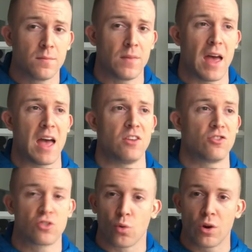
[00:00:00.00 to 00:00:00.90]
and
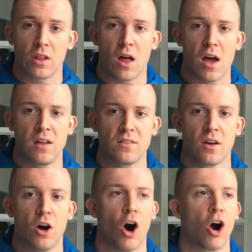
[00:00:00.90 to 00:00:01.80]
storylines
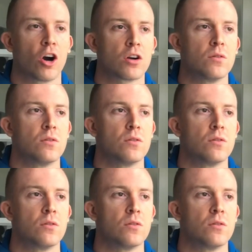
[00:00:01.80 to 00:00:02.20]
are